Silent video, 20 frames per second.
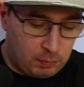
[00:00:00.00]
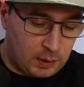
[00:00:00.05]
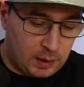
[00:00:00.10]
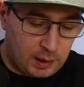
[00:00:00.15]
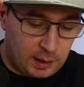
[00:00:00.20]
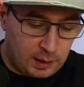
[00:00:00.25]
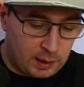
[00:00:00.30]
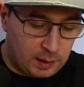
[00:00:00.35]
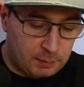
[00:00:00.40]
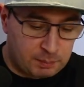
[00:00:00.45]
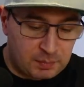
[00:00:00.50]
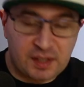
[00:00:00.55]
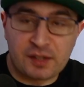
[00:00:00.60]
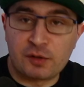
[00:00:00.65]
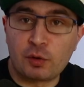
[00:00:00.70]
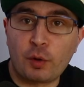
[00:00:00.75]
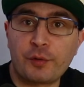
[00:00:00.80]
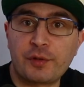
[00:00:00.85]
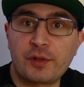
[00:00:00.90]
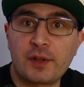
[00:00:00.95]
It's
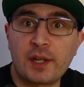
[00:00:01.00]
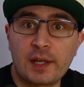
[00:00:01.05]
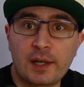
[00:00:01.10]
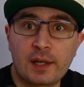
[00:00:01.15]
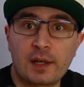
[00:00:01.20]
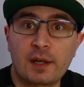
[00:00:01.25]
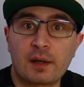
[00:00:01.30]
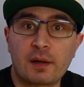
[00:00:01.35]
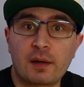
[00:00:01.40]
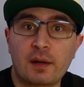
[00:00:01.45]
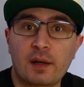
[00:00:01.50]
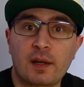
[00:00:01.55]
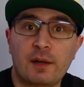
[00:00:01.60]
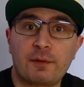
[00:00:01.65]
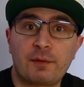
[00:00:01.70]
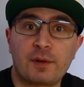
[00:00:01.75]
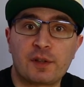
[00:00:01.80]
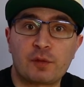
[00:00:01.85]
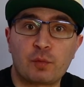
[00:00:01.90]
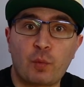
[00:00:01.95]
not thick
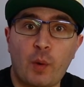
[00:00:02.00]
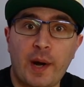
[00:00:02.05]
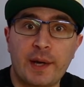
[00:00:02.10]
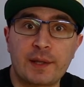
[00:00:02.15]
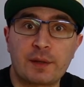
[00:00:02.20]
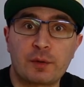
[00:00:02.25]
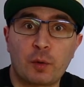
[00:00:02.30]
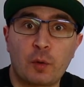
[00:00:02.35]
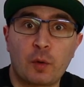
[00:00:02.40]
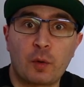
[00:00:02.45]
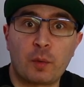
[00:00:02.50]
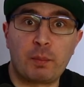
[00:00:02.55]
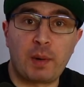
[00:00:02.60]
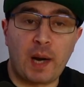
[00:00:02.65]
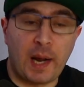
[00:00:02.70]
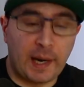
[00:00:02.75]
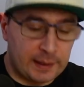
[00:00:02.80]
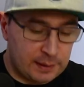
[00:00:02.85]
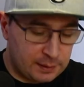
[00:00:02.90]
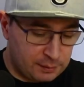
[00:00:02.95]
if it's white or
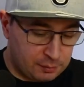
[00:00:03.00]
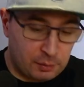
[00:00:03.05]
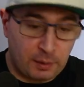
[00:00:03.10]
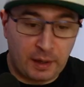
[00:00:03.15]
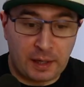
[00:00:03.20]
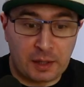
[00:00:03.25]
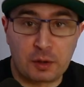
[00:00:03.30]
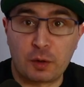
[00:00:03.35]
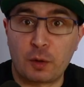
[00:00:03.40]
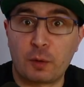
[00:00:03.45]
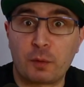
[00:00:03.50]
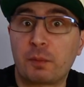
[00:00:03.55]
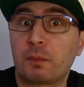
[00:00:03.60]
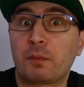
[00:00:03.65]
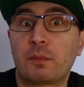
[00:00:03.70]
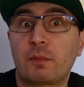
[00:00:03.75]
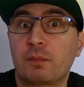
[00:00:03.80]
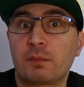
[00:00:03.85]
black. So I don't know.